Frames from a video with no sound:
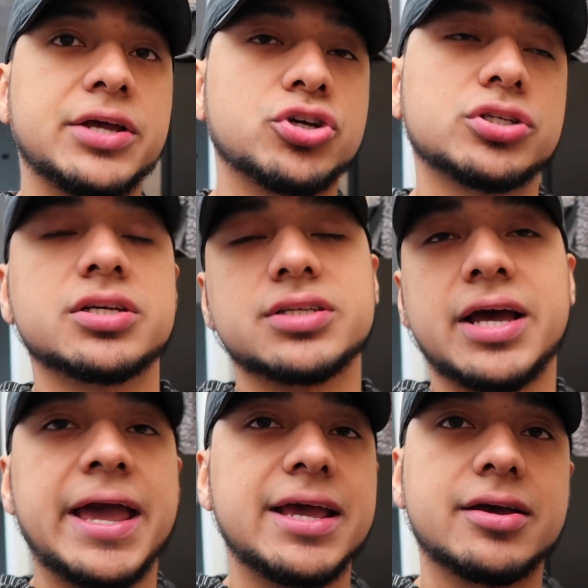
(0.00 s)
just because I
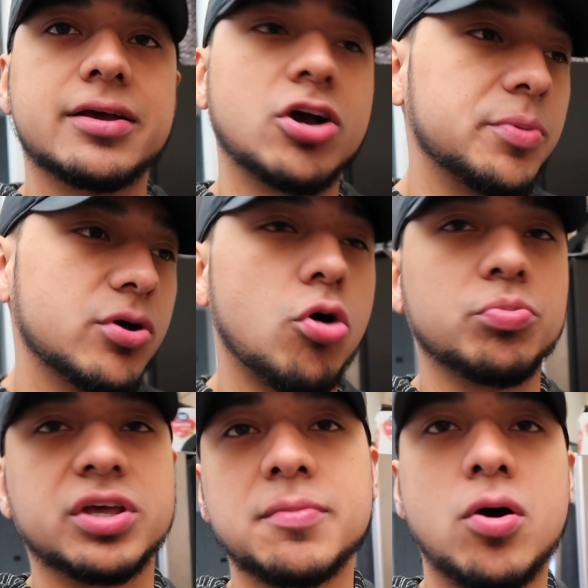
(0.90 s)
hate coming home
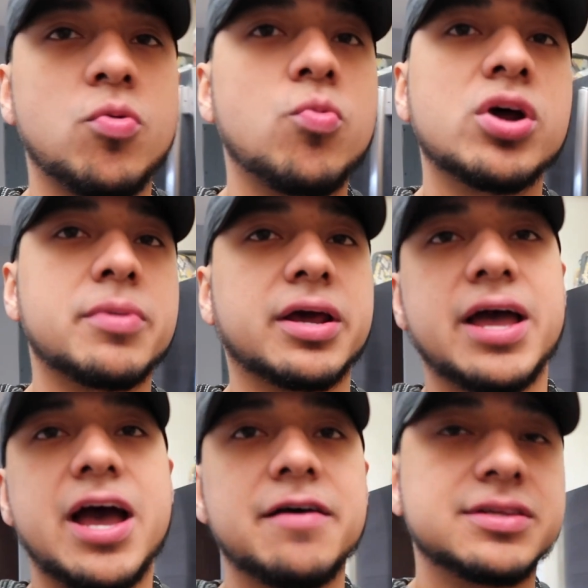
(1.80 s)
thinking about, well, what am I gonna
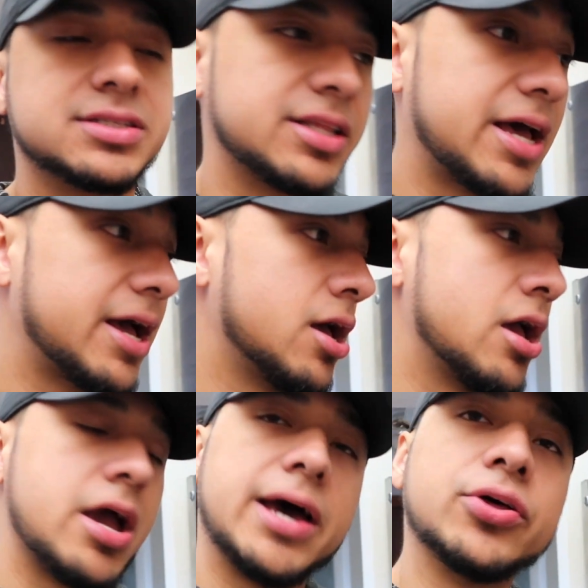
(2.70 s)
have, this and that.
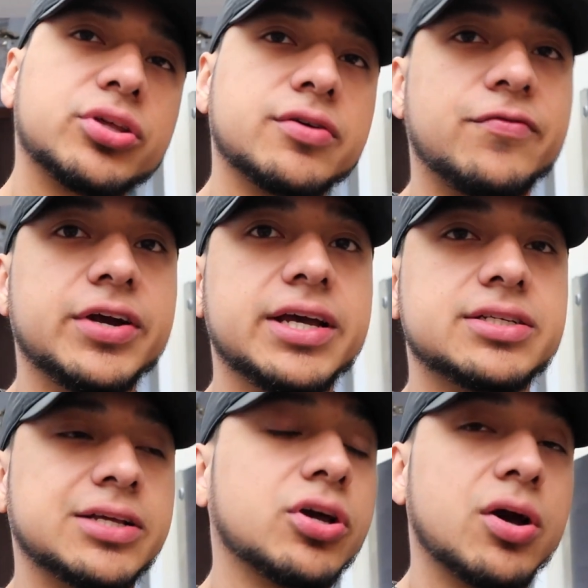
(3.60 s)
I look in the fridge,
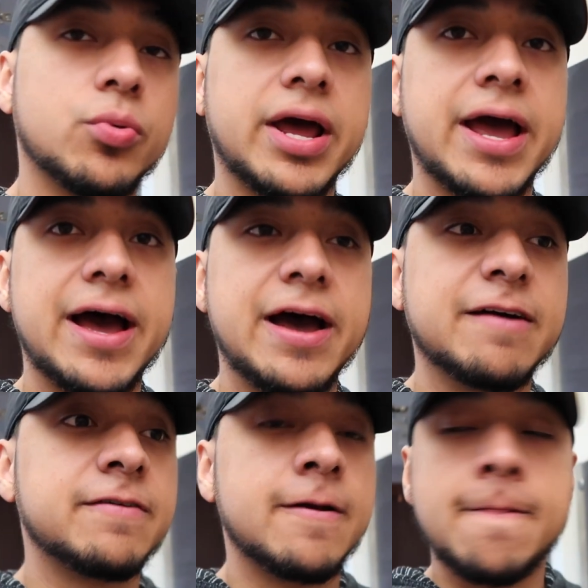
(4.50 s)
I look at what I
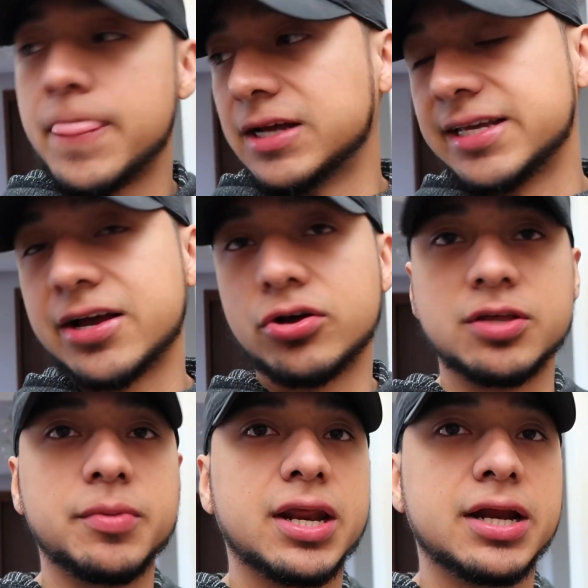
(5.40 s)
have, I take out
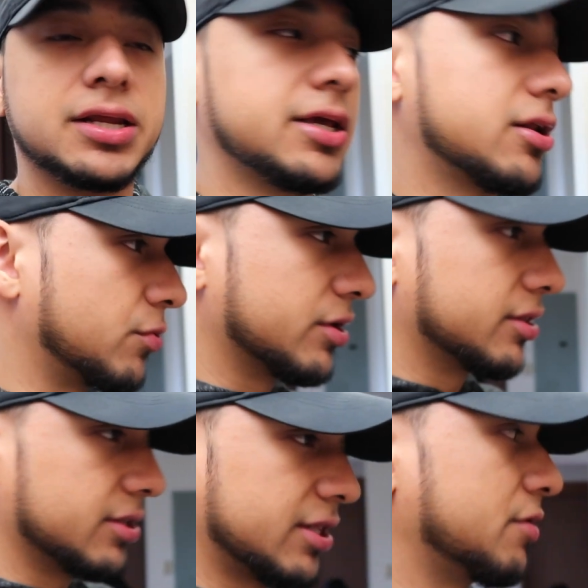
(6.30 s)
the meat I need. That